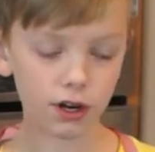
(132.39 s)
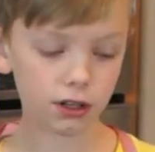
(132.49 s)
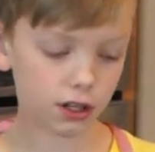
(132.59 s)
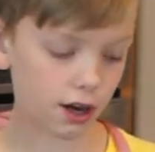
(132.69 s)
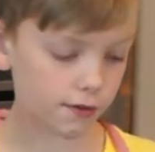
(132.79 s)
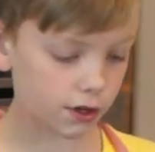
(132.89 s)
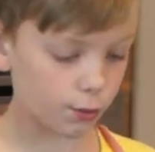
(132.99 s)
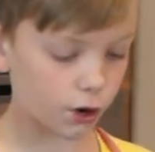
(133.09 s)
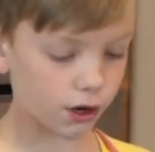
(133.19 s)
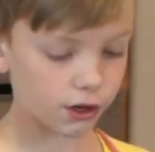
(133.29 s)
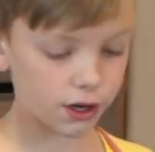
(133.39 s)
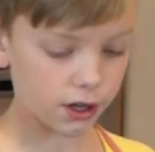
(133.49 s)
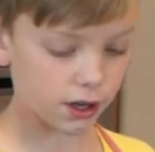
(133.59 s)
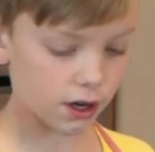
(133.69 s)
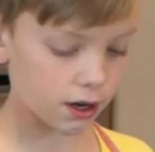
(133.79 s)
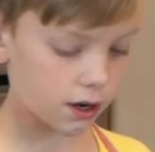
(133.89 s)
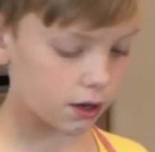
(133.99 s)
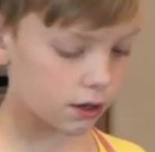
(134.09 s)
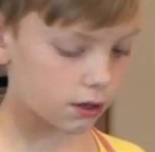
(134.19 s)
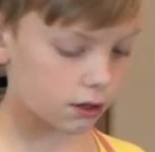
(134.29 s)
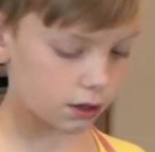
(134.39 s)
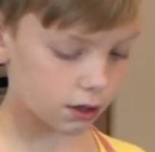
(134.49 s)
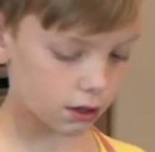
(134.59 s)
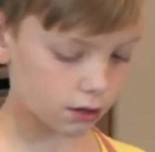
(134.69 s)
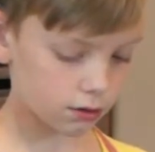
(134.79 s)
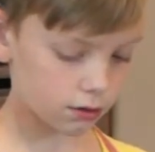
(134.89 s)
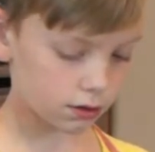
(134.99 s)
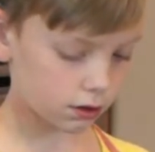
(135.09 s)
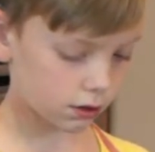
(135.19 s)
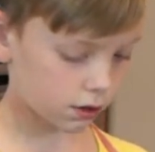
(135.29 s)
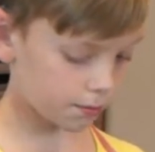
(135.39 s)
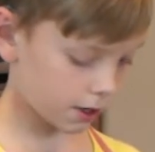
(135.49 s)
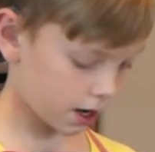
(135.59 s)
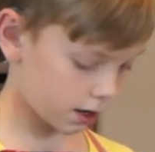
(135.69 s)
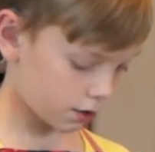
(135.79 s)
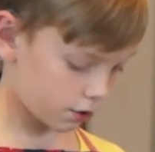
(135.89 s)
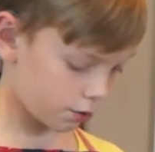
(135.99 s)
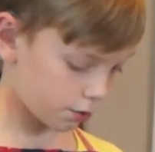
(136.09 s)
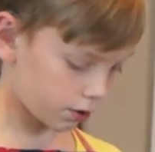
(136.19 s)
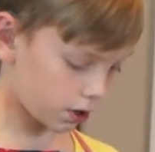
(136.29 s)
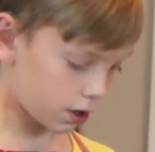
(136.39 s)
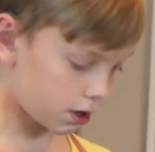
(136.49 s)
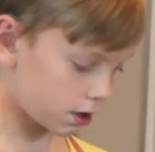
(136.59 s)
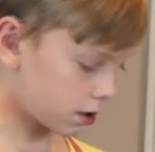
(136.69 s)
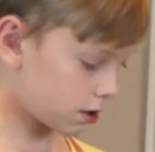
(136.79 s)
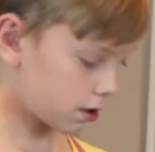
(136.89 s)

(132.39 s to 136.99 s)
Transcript: It doesn't have any water in it yet, so I'll start by adding Kool-Aid,